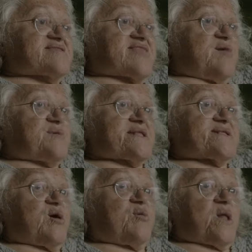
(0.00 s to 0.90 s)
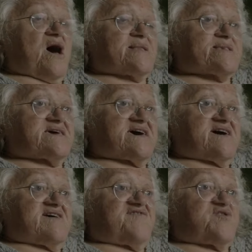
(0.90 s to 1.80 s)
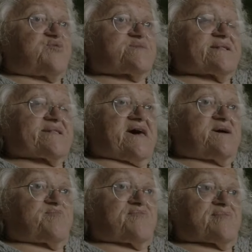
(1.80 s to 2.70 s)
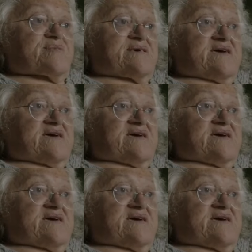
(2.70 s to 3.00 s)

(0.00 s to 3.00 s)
there was this whole idea, if you were disabled,